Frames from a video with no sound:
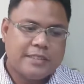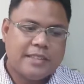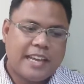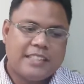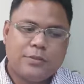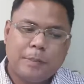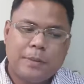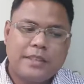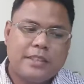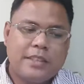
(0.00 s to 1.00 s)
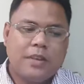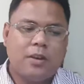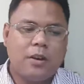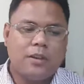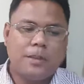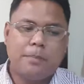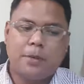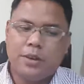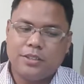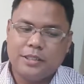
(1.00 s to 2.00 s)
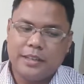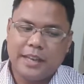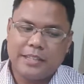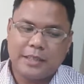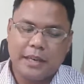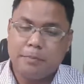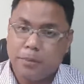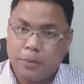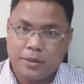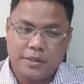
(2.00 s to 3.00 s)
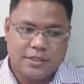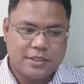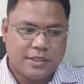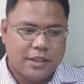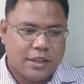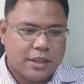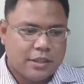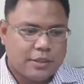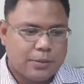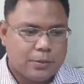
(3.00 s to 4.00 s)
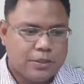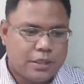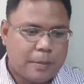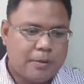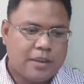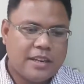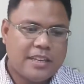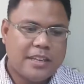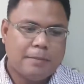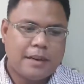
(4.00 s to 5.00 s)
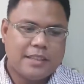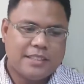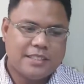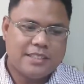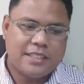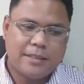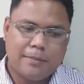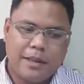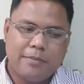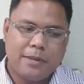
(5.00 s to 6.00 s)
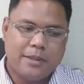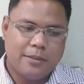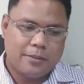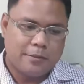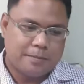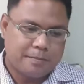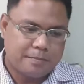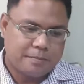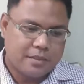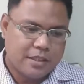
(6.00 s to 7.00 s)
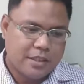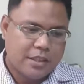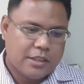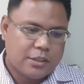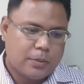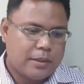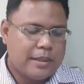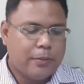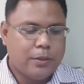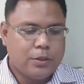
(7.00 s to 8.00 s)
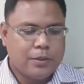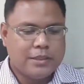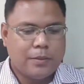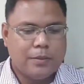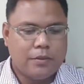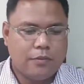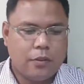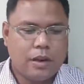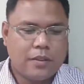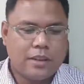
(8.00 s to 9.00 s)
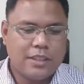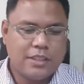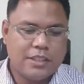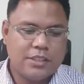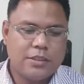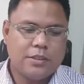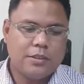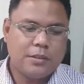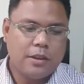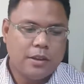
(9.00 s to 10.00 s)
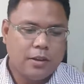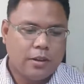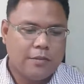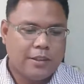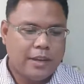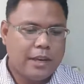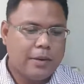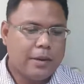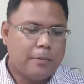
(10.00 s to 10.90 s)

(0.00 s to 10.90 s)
has repeatedly called on importers and brokers to stop their illegal practices and abide by the law. So what they will do is they will revoke accreditation of the erring